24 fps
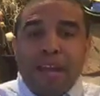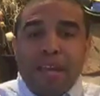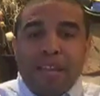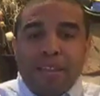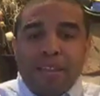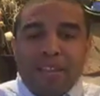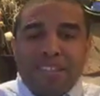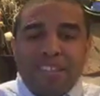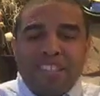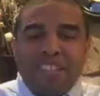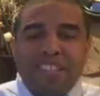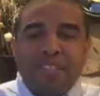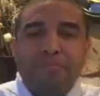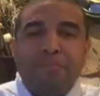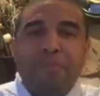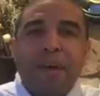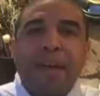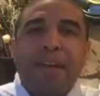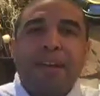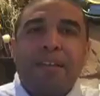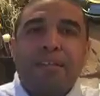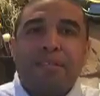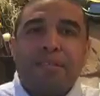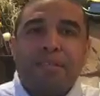the
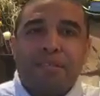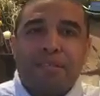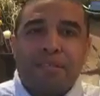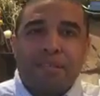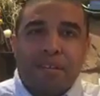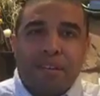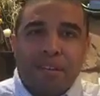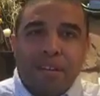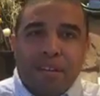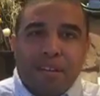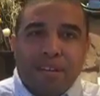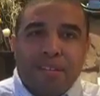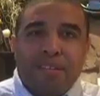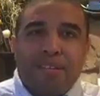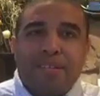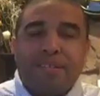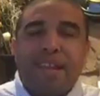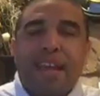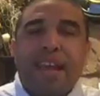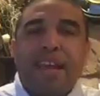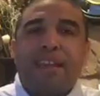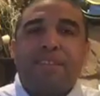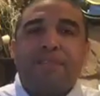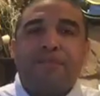space
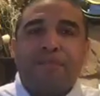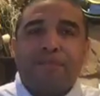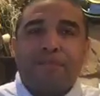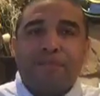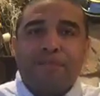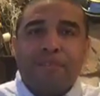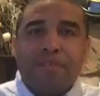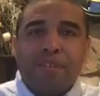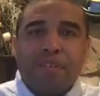safe,